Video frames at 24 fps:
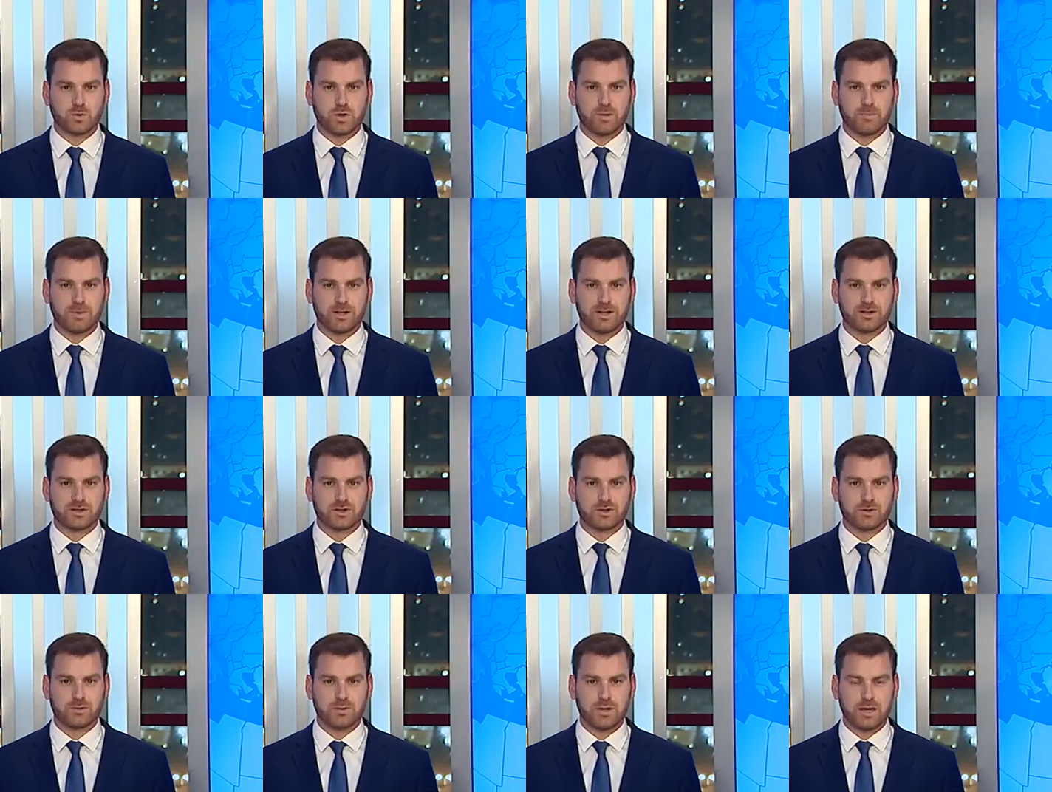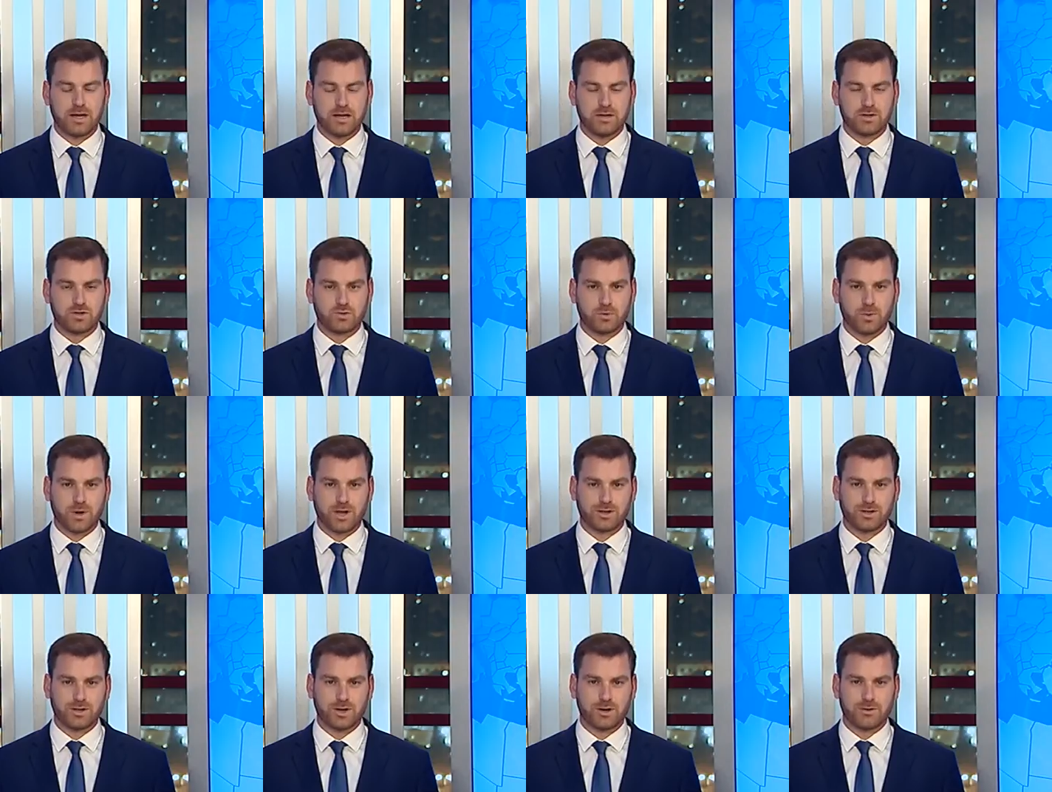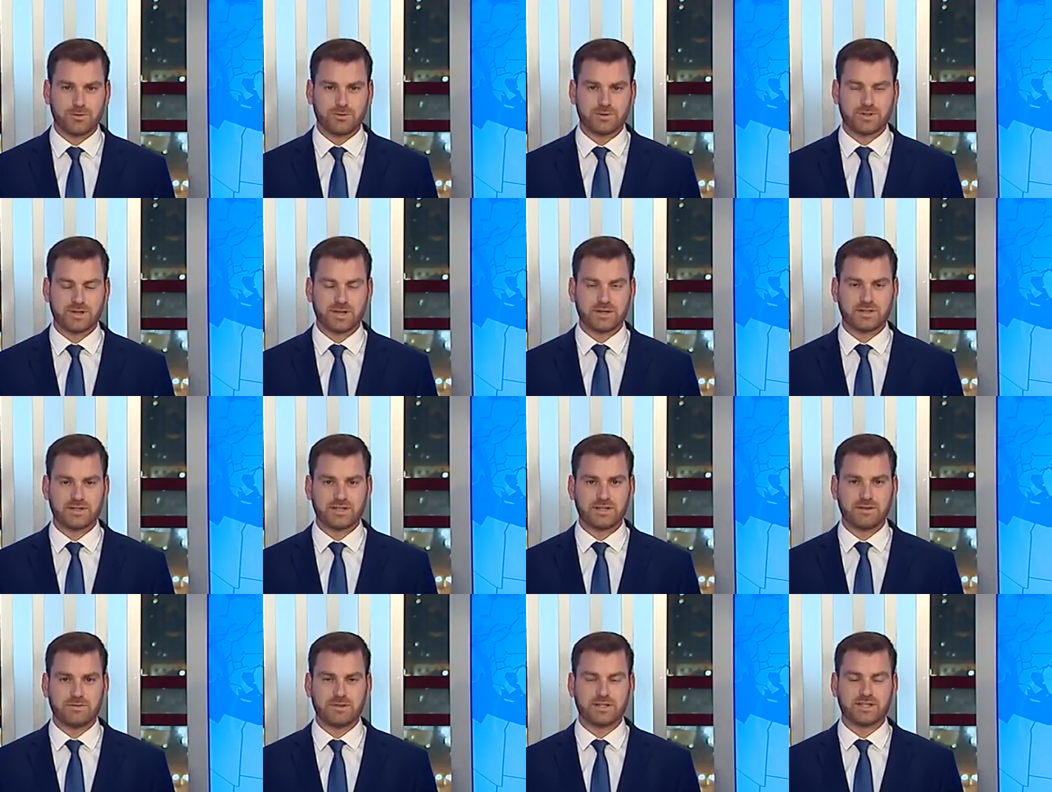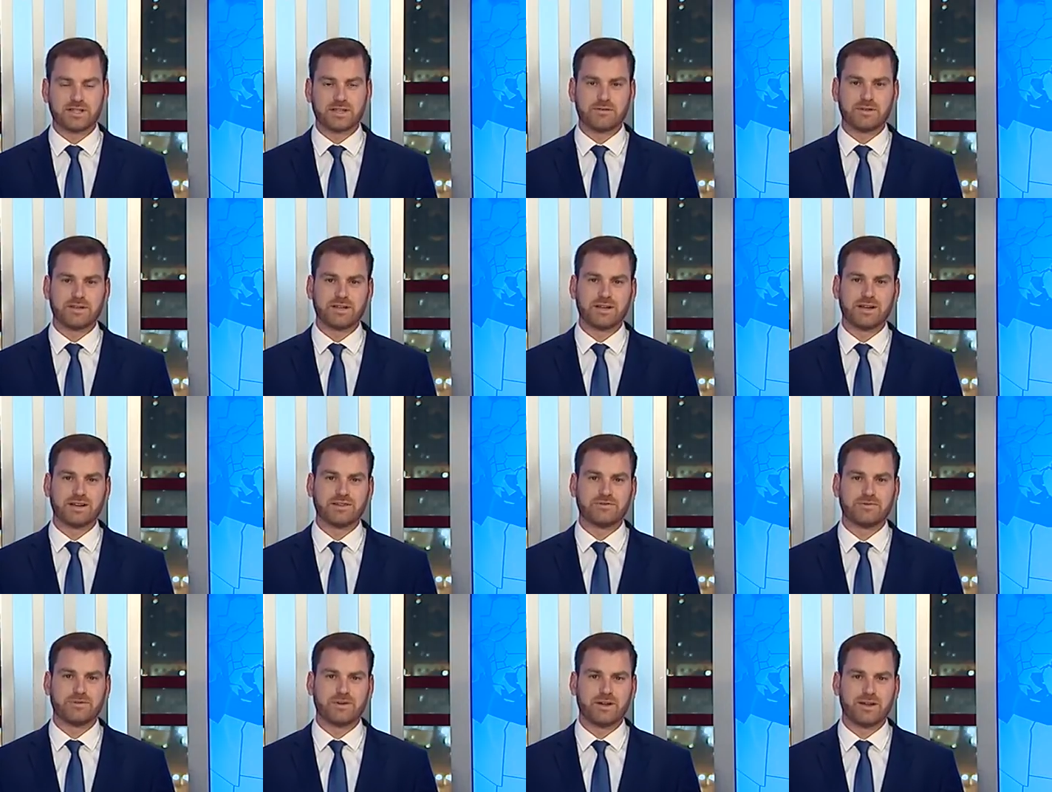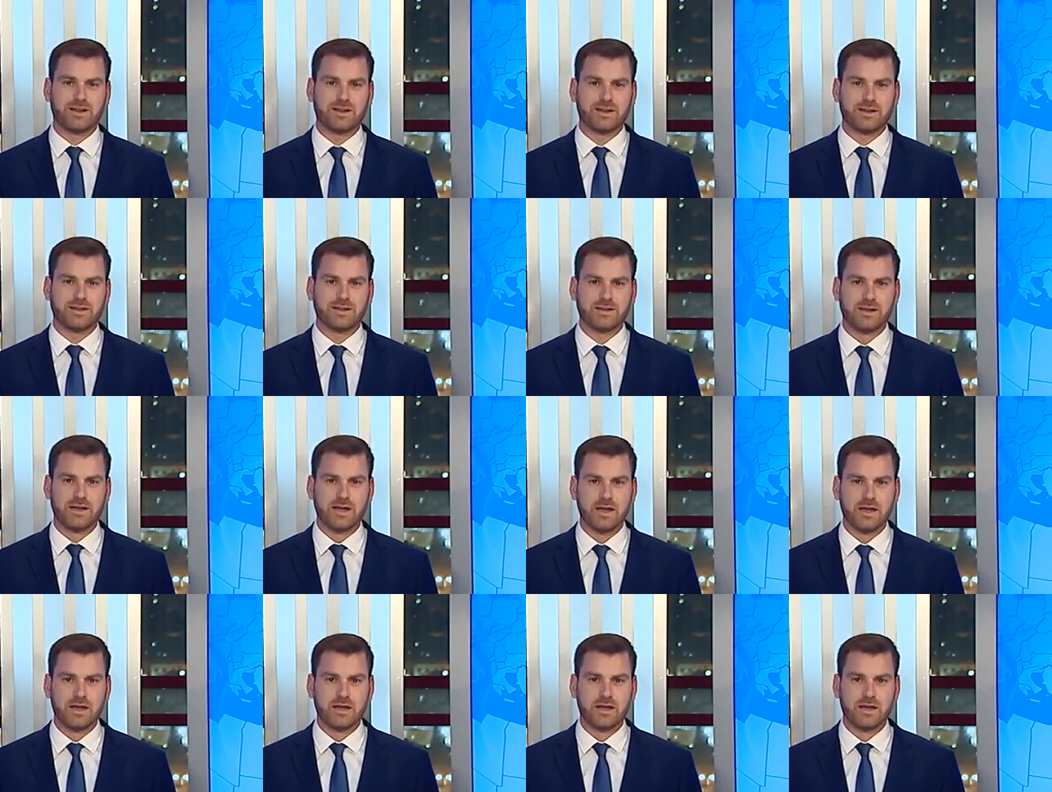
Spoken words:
emails to israelnews@tv7.fi.